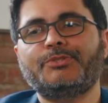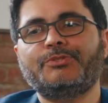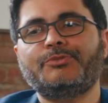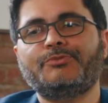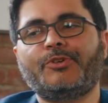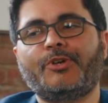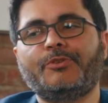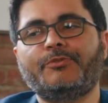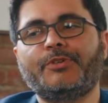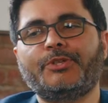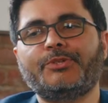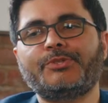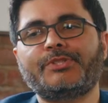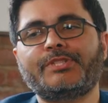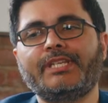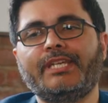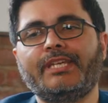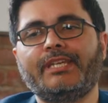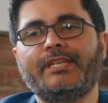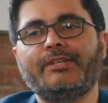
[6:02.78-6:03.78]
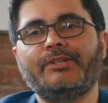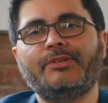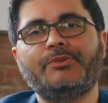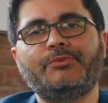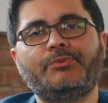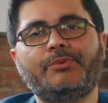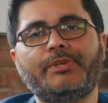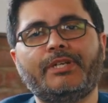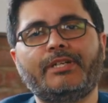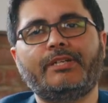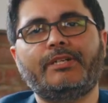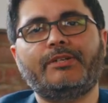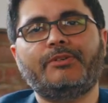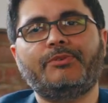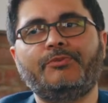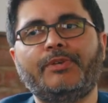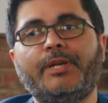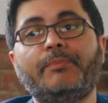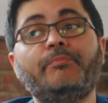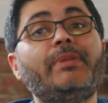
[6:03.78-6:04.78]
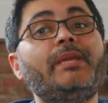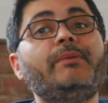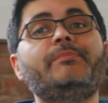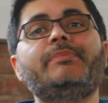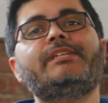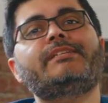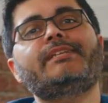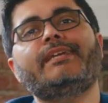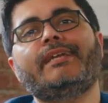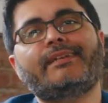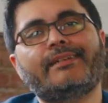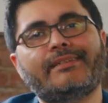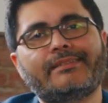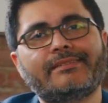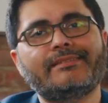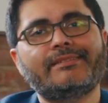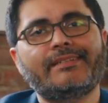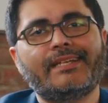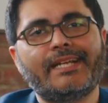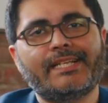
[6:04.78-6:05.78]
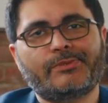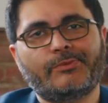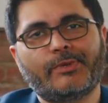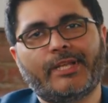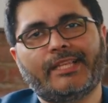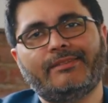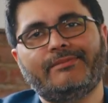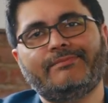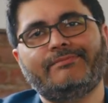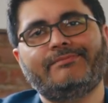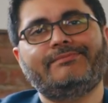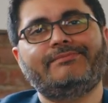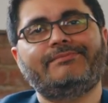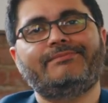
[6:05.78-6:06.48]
forward to see where people take it as well.